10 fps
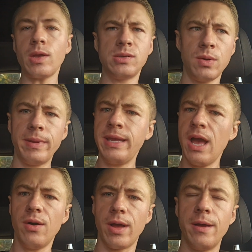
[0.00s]
So I'm like,
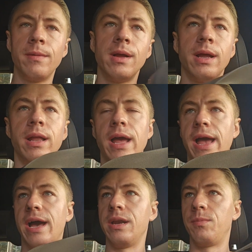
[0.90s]
yeah, okay.
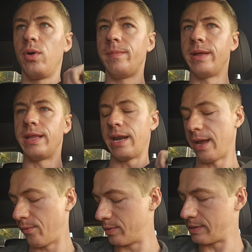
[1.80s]
I had an appointment that
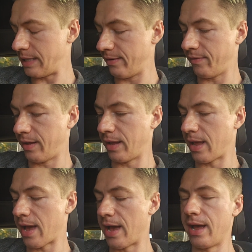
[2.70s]
I was
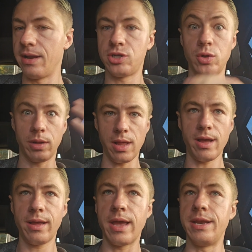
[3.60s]
leaving at 2
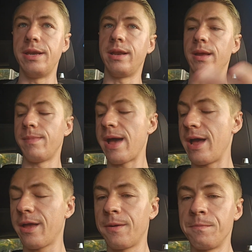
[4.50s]
o'clock. I needed to get
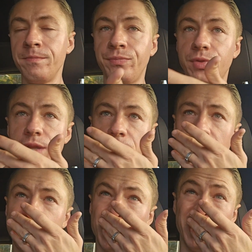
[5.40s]
back. The
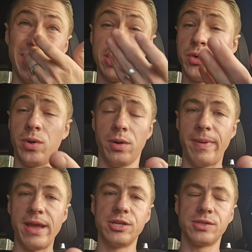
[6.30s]
docs were like
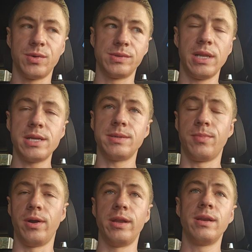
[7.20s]
200 pages, so it was a lot to
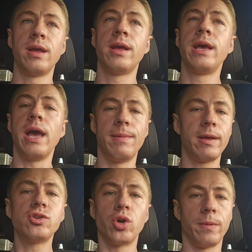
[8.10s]
print. I'm
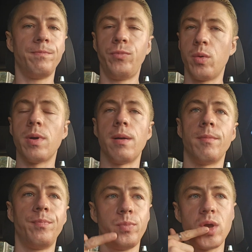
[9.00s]
like, sure, no
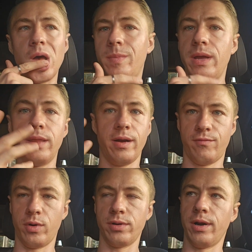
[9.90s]
problem. I'll be there
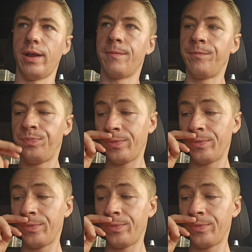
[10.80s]
at 4:30.